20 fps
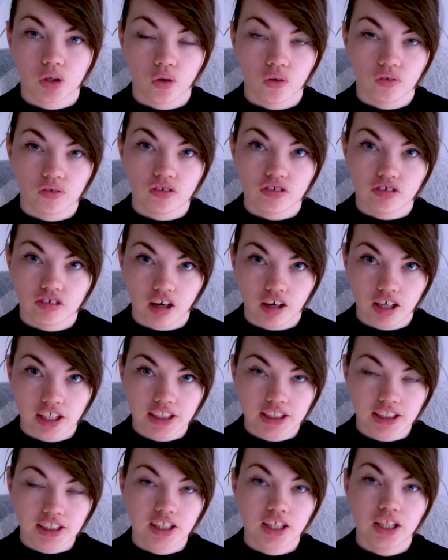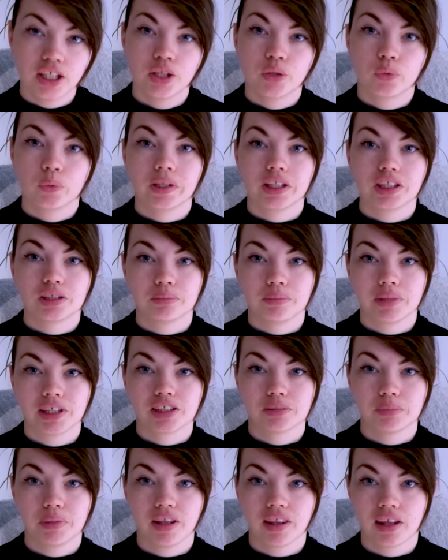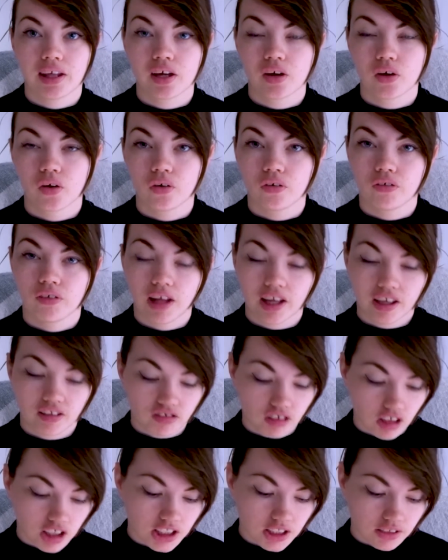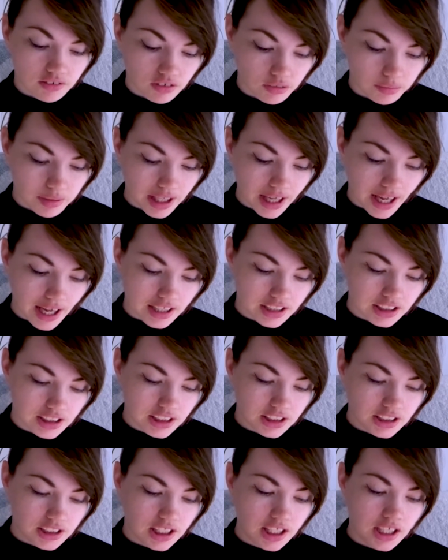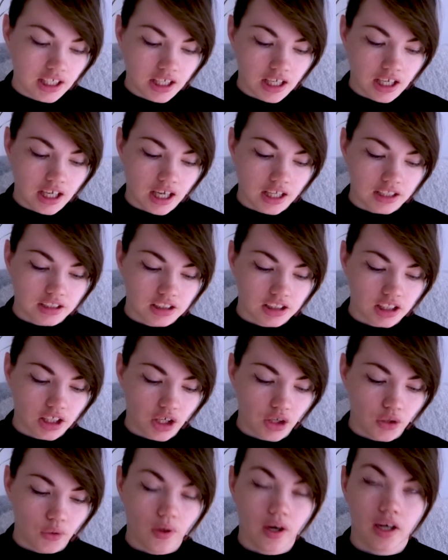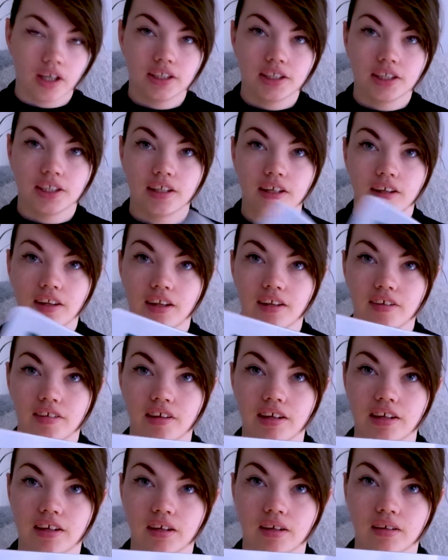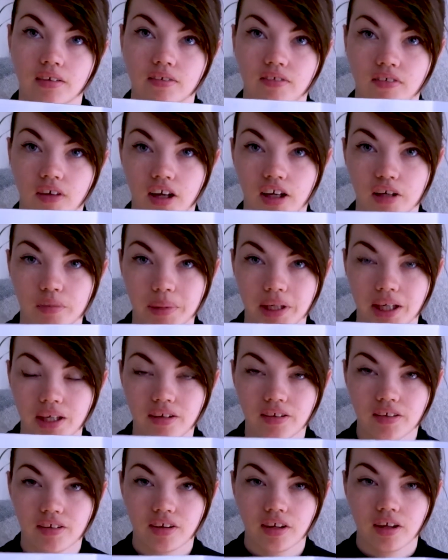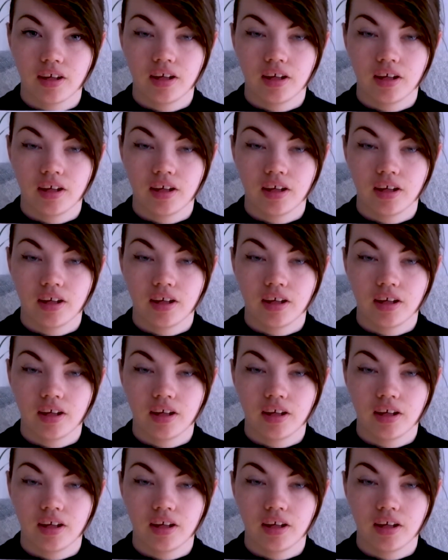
of Rise, which makes me think of like rising from the ashes, and so I did this little fire piece.